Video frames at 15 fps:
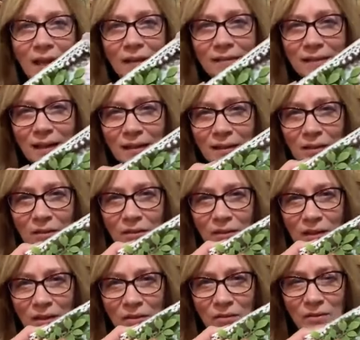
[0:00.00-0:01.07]
it adds that little,
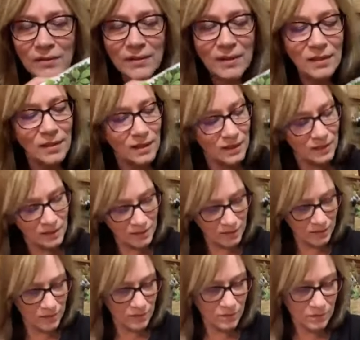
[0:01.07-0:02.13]
can you see that
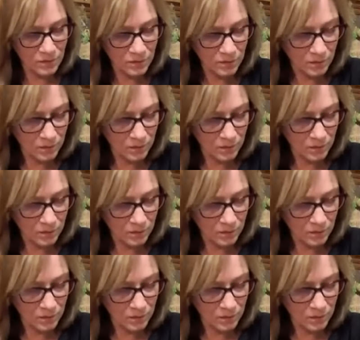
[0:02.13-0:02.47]
in there?